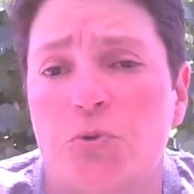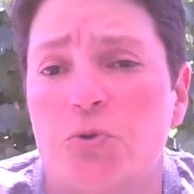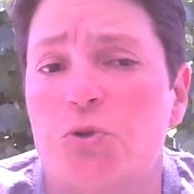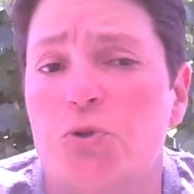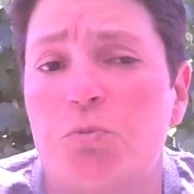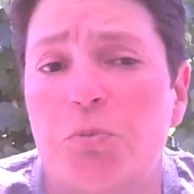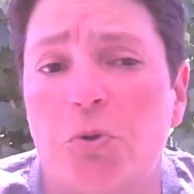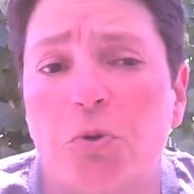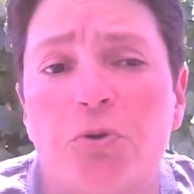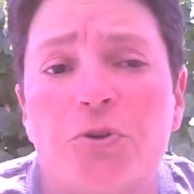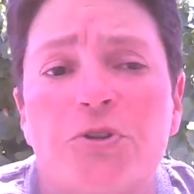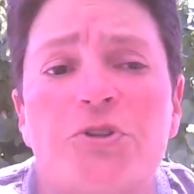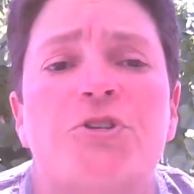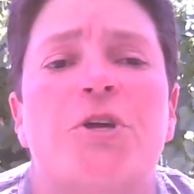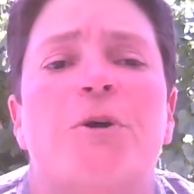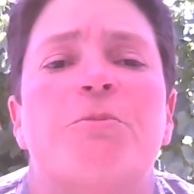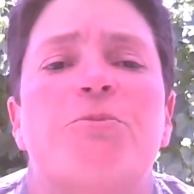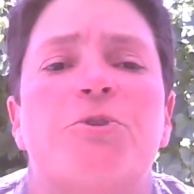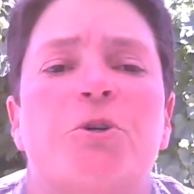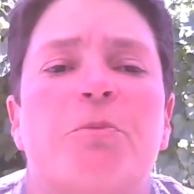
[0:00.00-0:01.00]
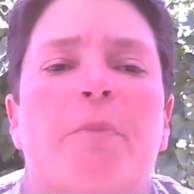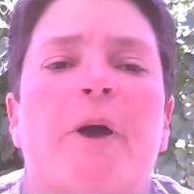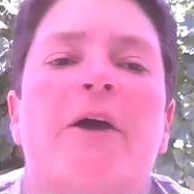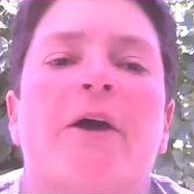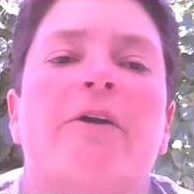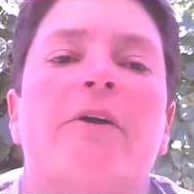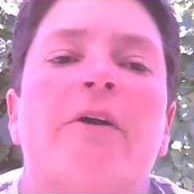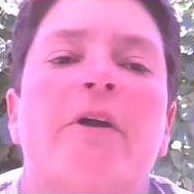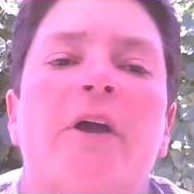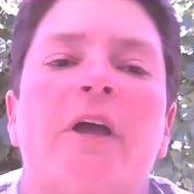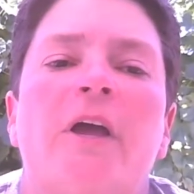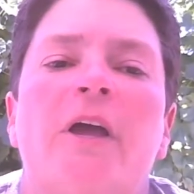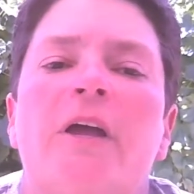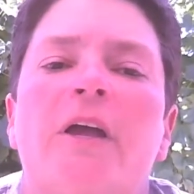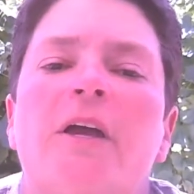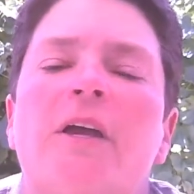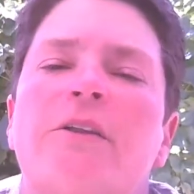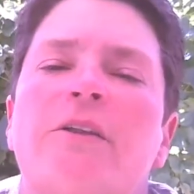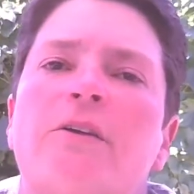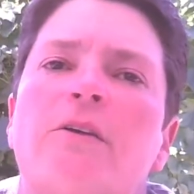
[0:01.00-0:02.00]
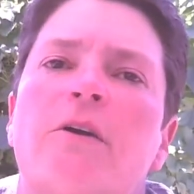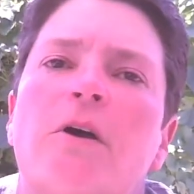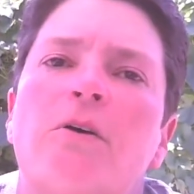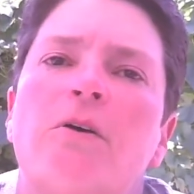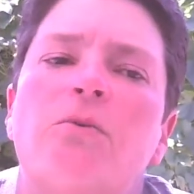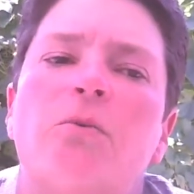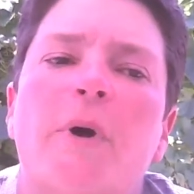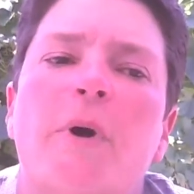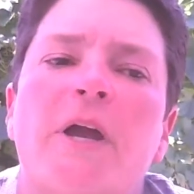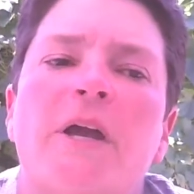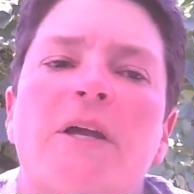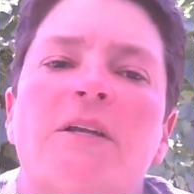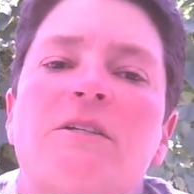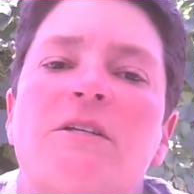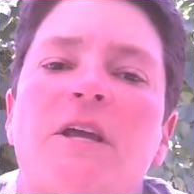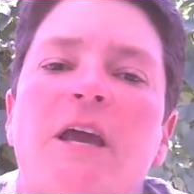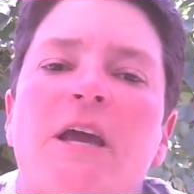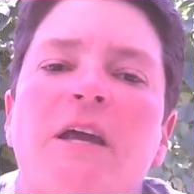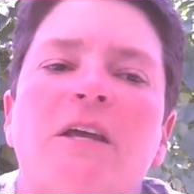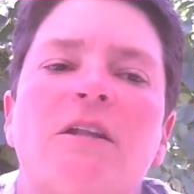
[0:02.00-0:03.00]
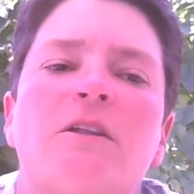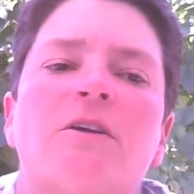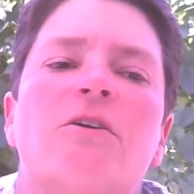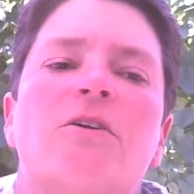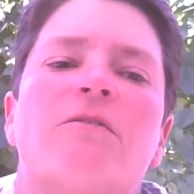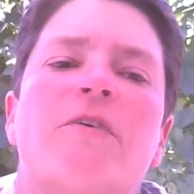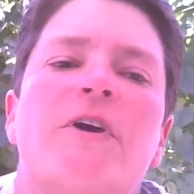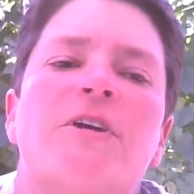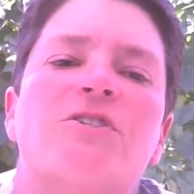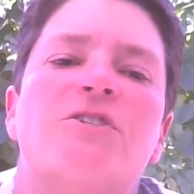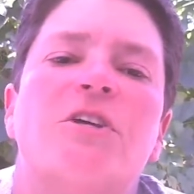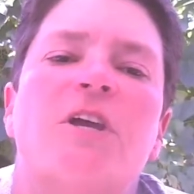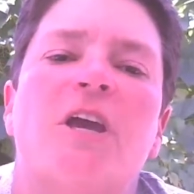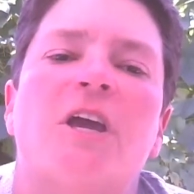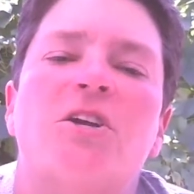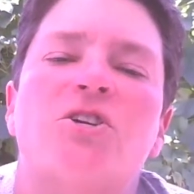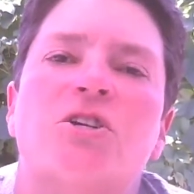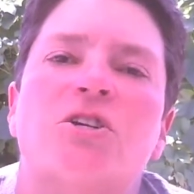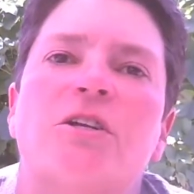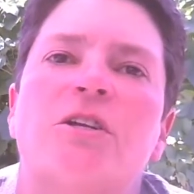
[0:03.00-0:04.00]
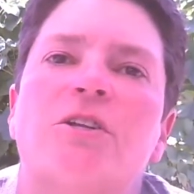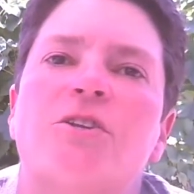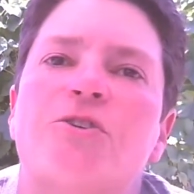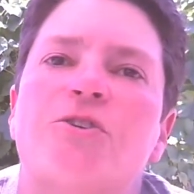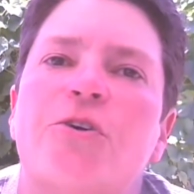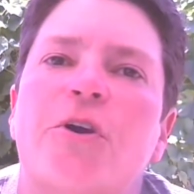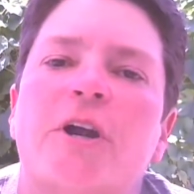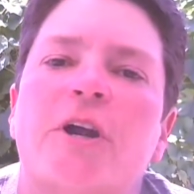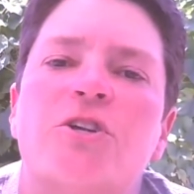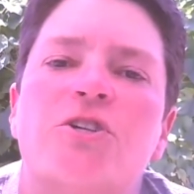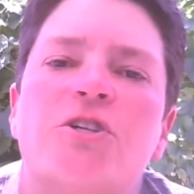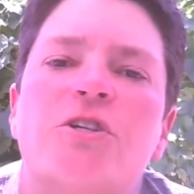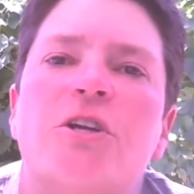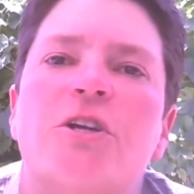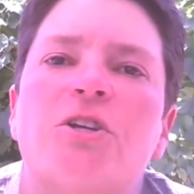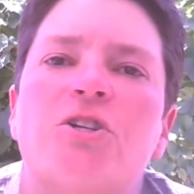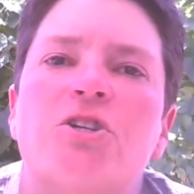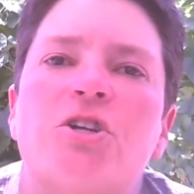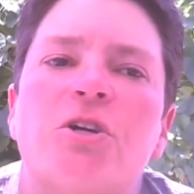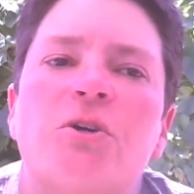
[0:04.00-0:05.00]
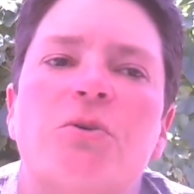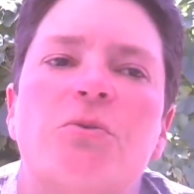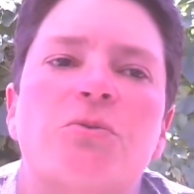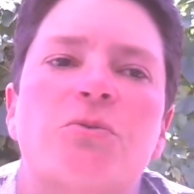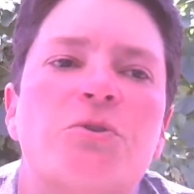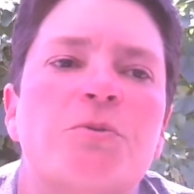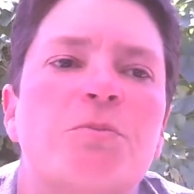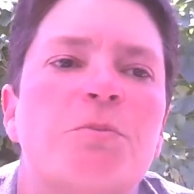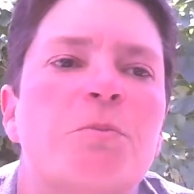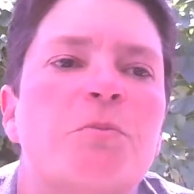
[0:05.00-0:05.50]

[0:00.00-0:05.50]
to explore the subject matter in their own way, taking their investigation in the direction they choose.